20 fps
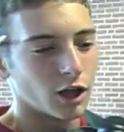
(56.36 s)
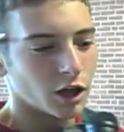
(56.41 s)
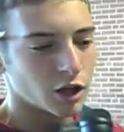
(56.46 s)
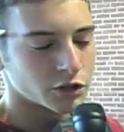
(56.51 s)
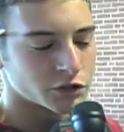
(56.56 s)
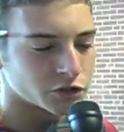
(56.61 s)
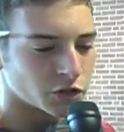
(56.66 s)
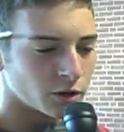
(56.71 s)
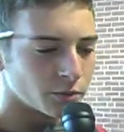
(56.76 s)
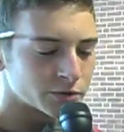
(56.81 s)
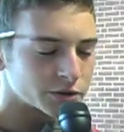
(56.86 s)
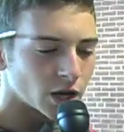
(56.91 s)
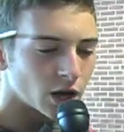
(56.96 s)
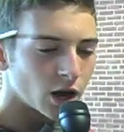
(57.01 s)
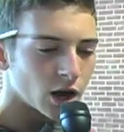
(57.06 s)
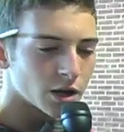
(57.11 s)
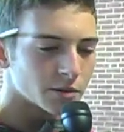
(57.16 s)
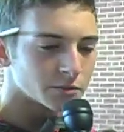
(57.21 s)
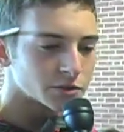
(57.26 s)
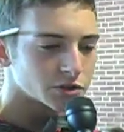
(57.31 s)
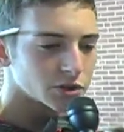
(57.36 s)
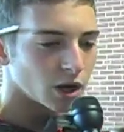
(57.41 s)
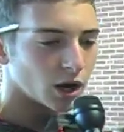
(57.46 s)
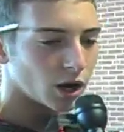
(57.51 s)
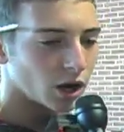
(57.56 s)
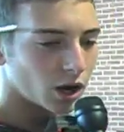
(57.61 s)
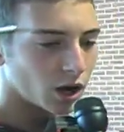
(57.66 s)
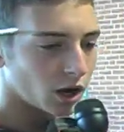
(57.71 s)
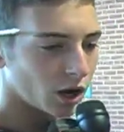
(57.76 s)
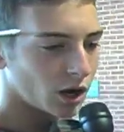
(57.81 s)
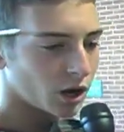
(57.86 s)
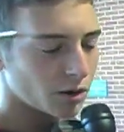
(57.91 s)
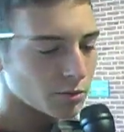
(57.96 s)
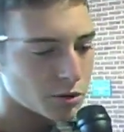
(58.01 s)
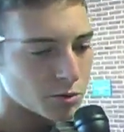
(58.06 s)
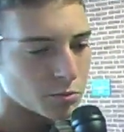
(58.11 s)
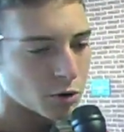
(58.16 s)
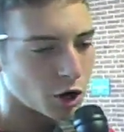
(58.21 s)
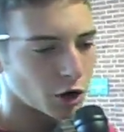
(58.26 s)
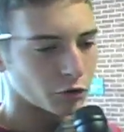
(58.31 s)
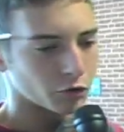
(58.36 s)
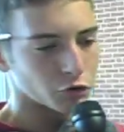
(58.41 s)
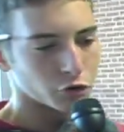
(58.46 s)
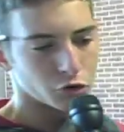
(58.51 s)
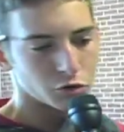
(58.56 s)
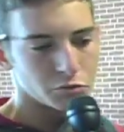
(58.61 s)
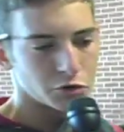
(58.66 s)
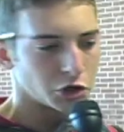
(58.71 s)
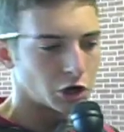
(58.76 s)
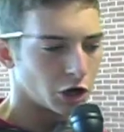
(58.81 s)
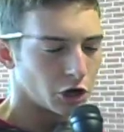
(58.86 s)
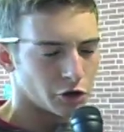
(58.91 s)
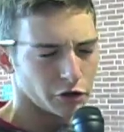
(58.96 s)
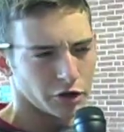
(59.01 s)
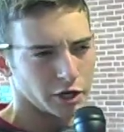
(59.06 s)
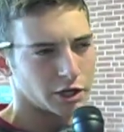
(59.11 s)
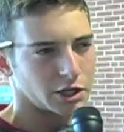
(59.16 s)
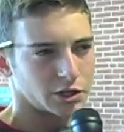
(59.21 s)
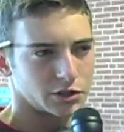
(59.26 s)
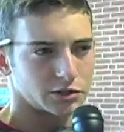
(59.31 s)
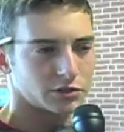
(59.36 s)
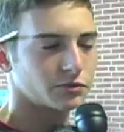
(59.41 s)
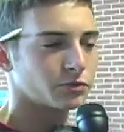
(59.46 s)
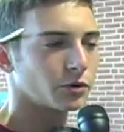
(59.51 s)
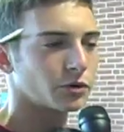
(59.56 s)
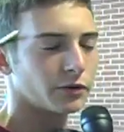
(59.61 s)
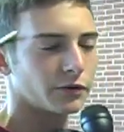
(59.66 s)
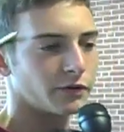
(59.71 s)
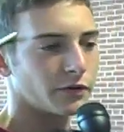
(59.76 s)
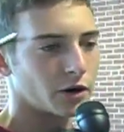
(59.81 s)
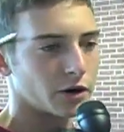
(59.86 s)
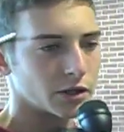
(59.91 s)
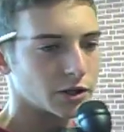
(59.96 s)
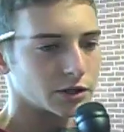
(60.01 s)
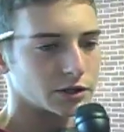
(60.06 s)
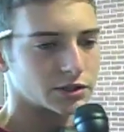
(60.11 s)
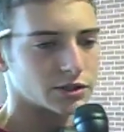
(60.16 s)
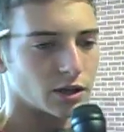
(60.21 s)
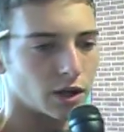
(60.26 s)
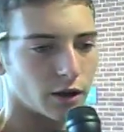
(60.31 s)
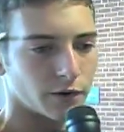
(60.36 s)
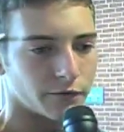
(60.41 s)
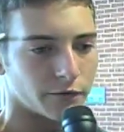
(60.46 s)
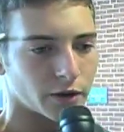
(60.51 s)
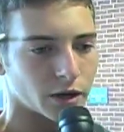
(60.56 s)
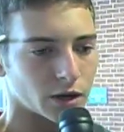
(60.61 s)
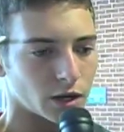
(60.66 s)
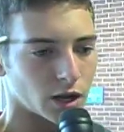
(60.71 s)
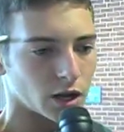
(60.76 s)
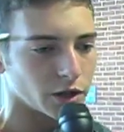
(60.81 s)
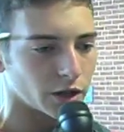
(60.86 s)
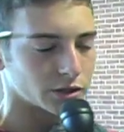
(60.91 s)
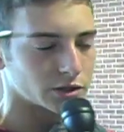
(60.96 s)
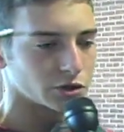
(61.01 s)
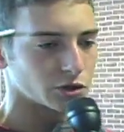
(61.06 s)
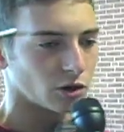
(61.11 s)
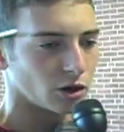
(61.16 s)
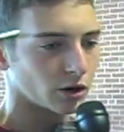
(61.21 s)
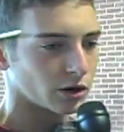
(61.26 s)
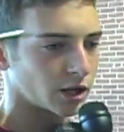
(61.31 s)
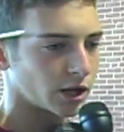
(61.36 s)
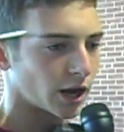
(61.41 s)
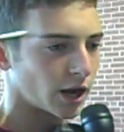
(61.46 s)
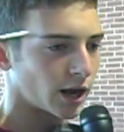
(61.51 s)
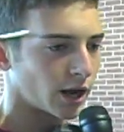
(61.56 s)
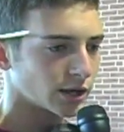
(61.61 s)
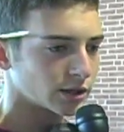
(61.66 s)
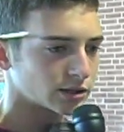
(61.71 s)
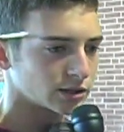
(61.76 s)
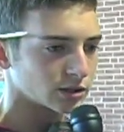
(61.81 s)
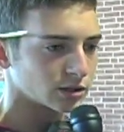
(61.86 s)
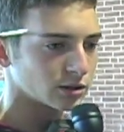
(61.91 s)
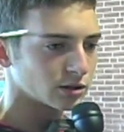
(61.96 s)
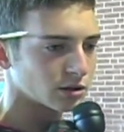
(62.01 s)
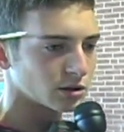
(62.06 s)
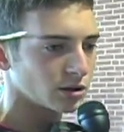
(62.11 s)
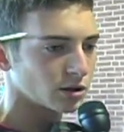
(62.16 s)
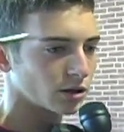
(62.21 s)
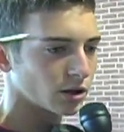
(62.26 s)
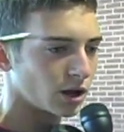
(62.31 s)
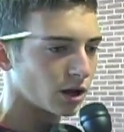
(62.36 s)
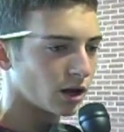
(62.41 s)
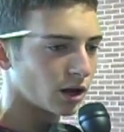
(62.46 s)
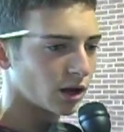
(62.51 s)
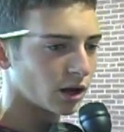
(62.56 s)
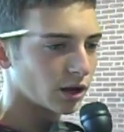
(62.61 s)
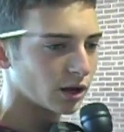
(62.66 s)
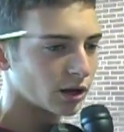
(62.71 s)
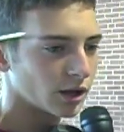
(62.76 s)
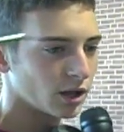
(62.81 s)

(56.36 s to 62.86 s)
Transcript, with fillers: Sometimes uh, I'm in my room, you know, like it's really funny and stuff, and I like to draw cats and, uh,